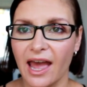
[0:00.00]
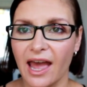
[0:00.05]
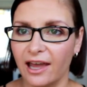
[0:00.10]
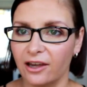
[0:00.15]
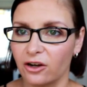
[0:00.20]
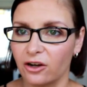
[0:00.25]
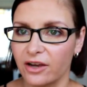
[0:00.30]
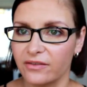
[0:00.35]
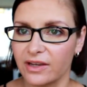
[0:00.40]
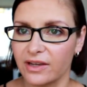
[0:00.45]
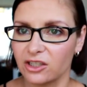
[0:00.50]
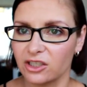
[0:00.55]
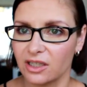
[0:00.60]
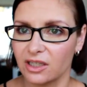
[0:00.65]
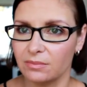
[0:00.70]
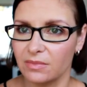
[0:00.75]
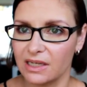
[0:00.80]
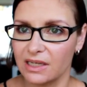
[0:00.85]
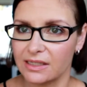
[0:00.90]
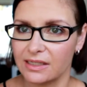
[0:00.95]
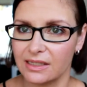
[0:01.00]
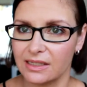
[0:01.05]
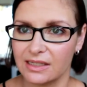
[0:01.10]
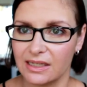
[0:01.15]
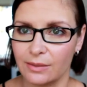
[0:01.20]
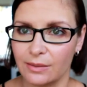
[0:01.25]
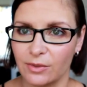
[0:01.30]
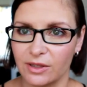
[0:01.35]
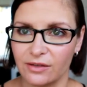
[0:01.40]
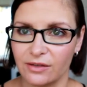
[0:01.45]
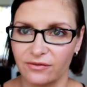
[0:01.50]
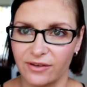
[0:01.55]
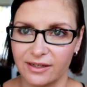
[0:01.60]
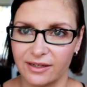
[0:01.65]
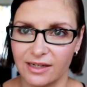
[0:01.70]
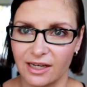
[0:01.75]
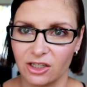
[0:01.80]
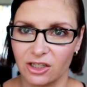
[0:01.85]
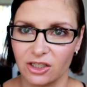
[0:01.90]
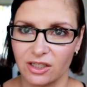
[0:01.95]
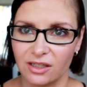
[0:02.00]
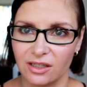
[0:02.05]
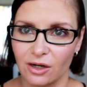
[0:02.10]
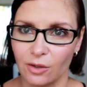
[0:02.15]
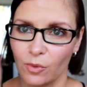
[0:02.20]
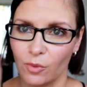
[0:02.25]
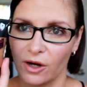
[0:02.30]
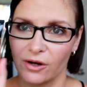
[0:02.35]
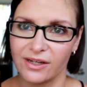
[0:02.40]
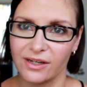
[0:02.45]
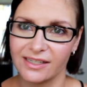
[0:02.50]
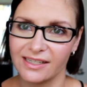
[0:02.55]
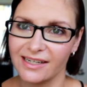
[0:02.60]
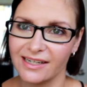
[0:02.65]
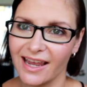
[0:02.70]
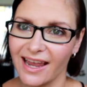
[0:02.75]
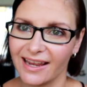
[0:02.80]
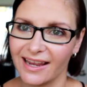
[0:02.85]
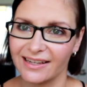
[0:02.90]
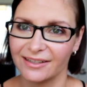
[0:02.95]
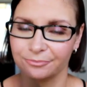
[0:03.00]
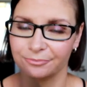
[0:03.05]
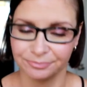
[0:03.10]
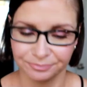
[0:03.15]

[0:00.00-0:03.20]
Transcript: And I've actually mixed this in with the foundation that I'm wearing today.